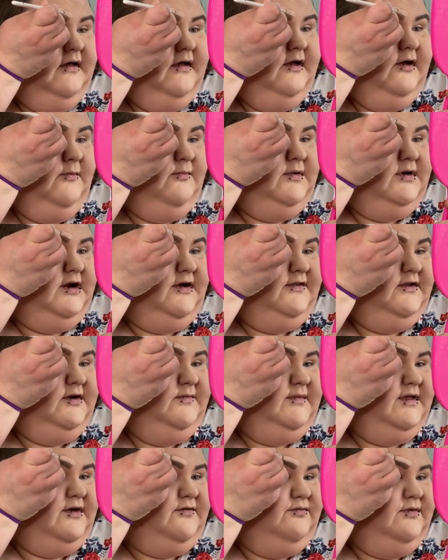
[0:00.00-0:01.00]
But now that I'm
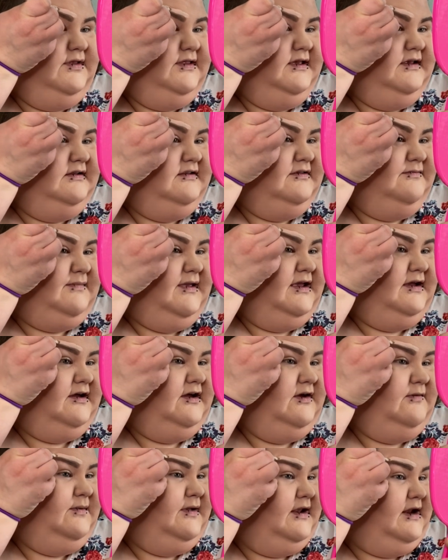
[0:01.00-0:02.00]
like really into
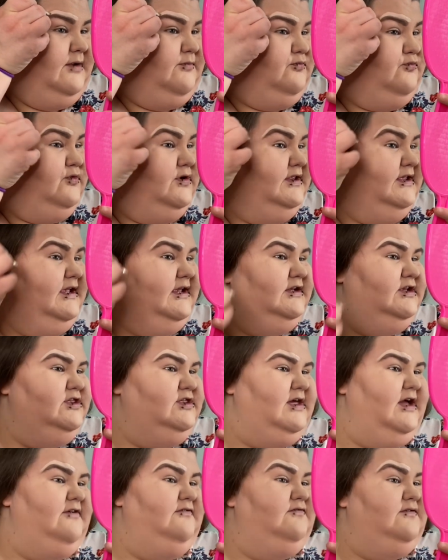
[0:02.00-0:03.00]
makeup and I'm really into
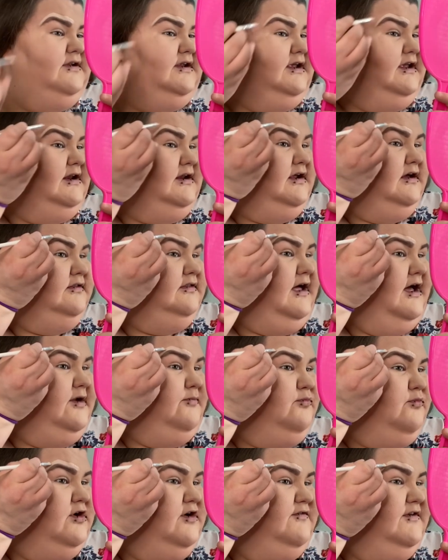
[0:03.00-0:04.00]
Jeffree and a lot of
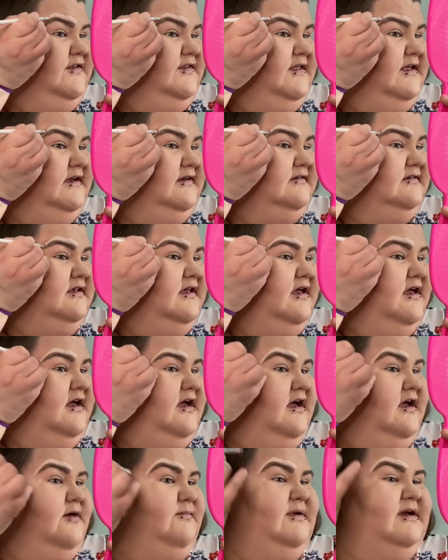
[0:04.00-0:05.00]
Morphe things,
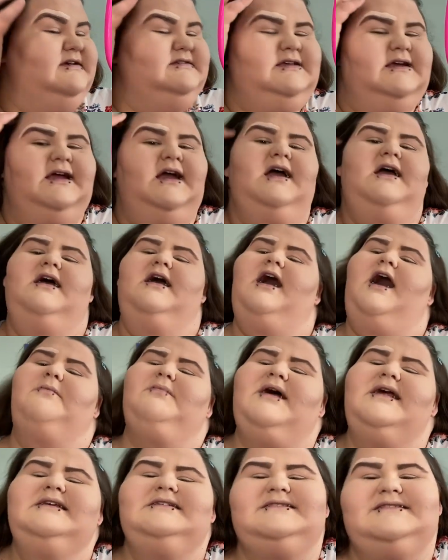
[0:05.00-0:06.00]
because like I'm
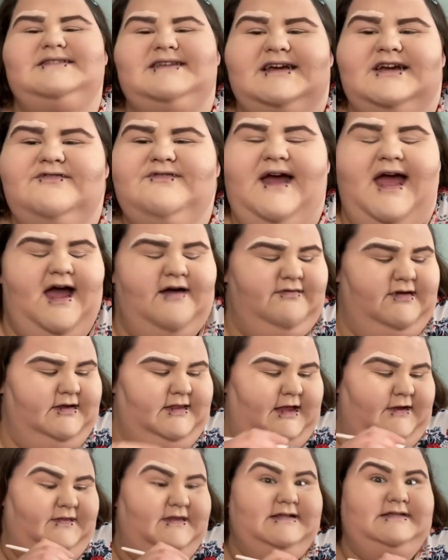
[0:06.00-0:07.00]
kind of sick of having
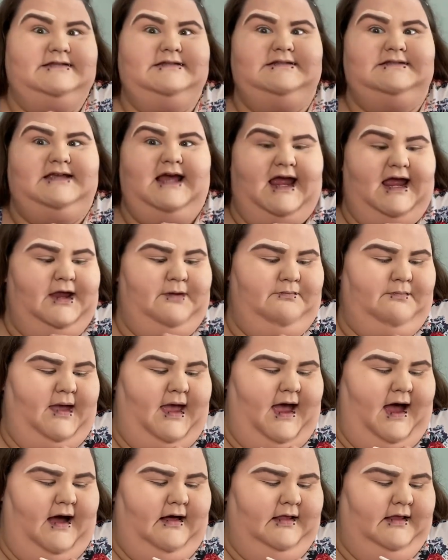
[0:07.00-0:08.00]
like the same
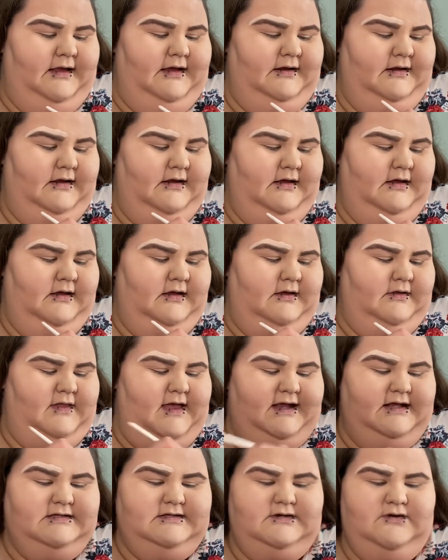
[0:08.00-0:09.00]
palette. Like
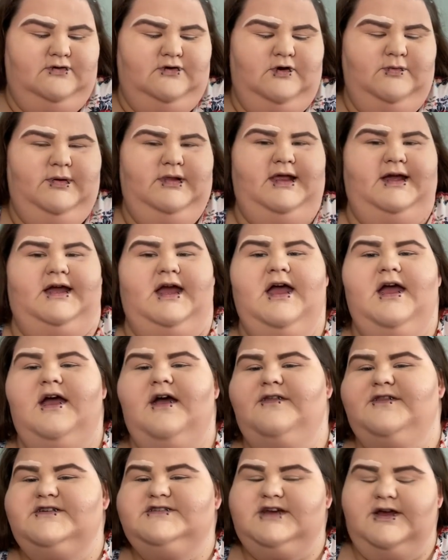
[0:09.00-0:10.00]
it's cool, but like
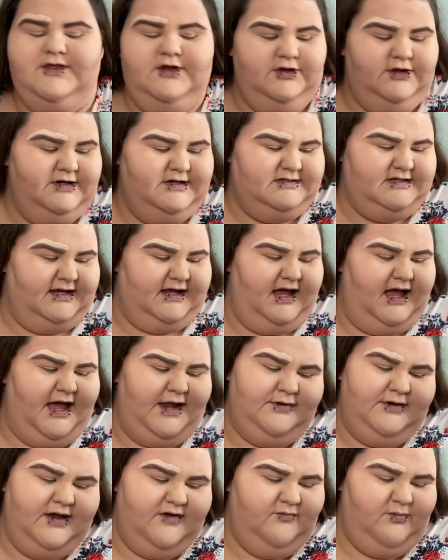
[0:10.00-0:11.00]
there's other looks like I don't
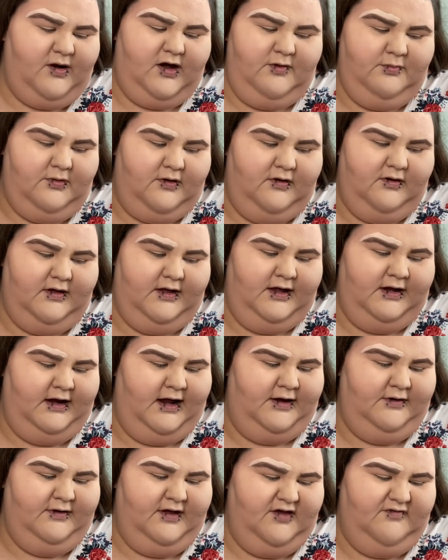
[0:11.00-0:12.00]
have purple and I
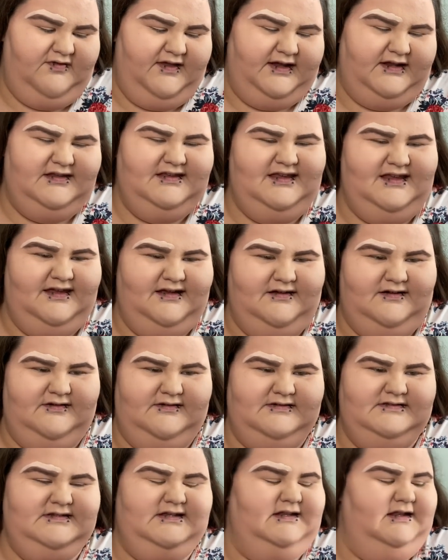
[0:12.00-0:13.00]
don't have like
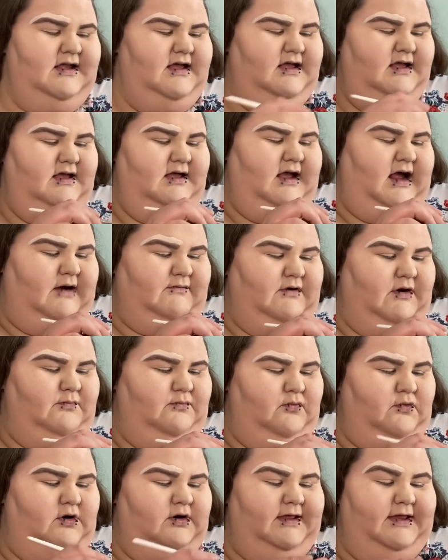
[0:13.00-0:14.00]
teals and I want
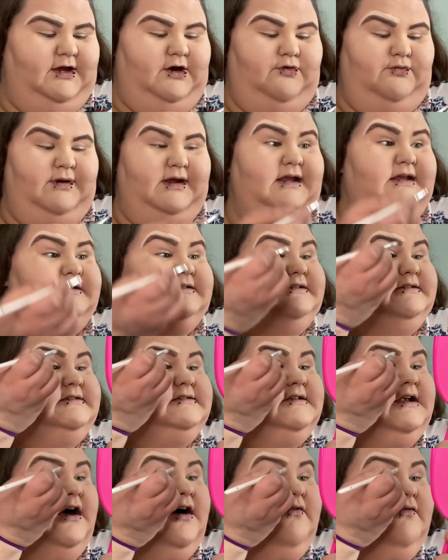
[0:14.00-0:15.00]
more like greens and
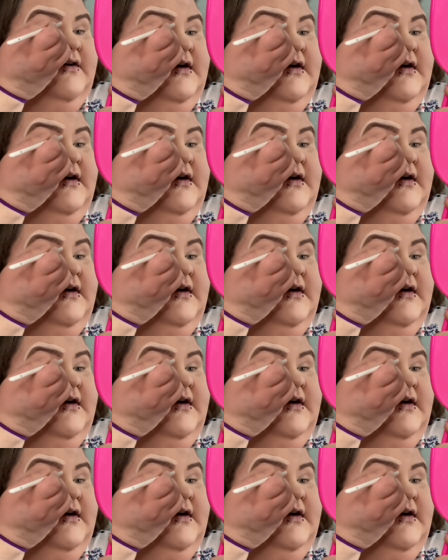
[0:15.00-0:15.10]
stuff.